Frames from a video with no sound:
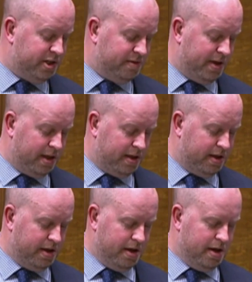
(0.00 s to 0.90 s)

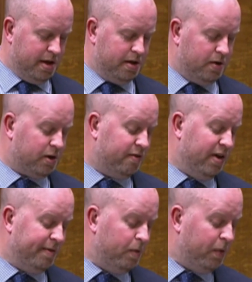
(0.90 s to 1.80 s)
Smith, Dr
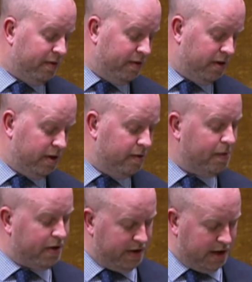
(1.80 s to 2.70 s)
Philippa Whitford,
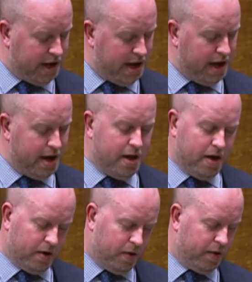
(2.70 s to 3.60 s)
Martin Day,
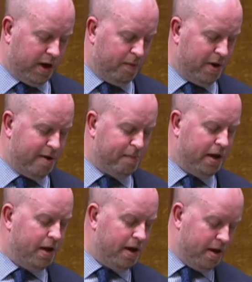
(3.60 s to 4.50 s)
Claudia Webb,
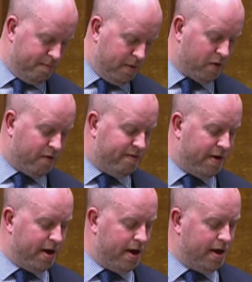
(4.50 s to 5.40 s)
Margaret
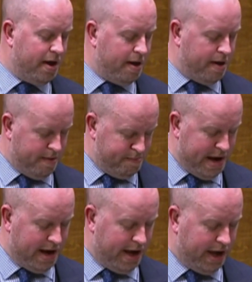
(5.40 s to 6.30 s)
Ferrier,
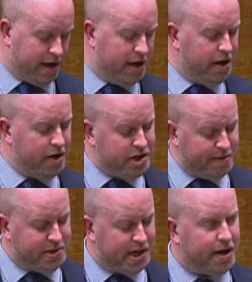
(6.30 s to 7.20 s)
Ben Lake,
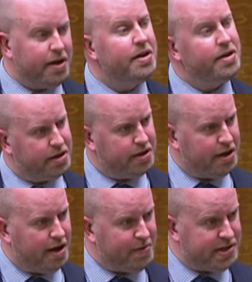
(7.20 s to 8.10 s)
Jim Shannon
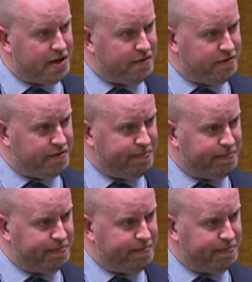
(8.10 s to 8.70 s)
and myself.